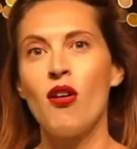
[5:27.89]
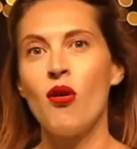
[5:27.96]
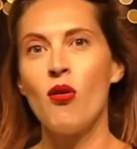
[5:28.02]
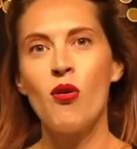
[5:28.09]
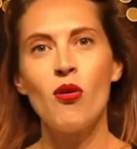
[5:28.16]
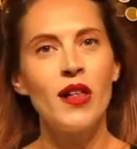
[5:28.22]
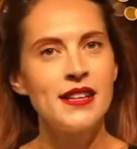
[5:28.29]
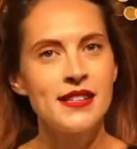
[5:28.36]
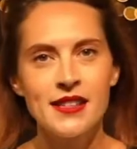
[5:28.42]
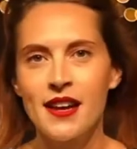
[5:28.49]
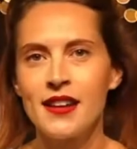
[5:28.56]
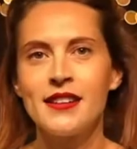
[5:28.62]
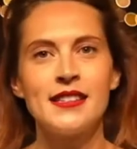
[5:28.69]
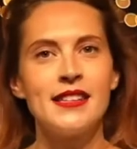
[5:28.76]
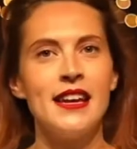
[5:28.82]
all I
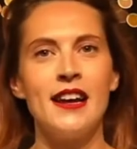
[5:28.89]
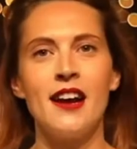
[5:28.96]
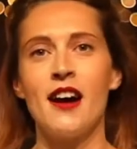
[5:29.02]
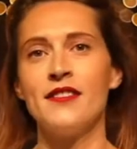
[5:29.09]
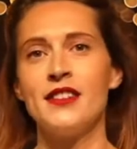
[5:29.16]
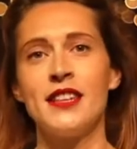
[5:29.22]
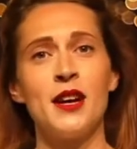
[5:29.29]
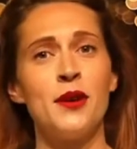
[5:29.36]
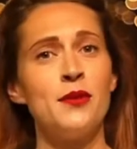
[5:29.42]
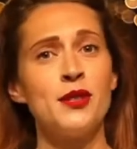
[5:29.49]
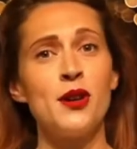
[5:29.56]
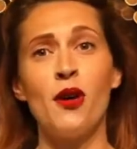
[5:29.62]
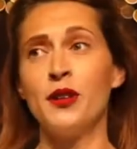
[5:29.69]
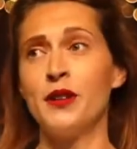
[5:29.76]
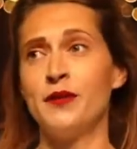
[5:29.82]
started seeing after that
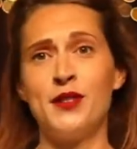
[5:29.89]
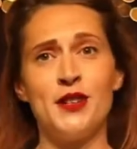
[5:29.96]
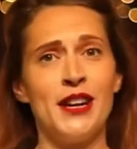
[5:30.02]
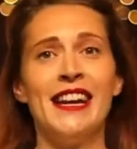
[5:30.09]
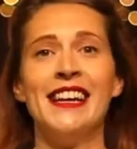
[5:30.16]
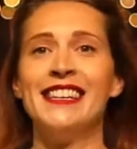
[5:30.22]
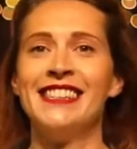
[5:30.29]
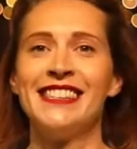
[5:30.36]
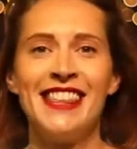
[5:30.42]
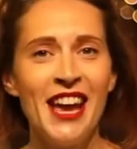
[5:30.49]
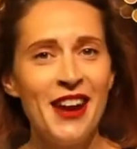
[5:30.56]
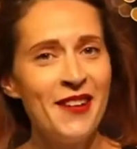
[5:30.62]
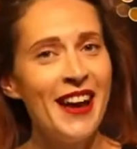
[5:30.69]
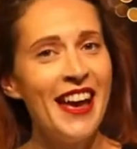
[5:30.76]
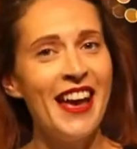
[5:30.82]
was olive trees.
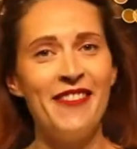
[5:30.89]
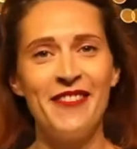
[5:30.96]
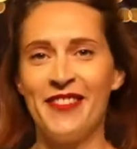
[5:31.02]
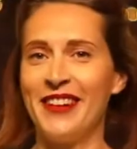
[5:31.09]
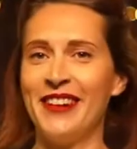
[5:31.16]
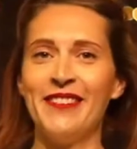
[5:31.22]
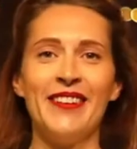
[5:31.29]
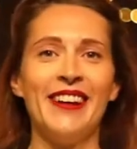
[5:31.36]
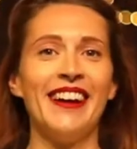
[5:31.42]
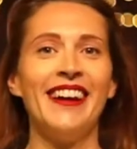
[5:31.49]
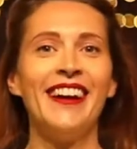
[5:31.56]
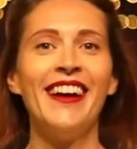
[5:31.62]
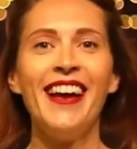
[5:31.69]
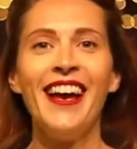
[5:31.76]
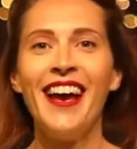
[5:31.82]
They were everywhere.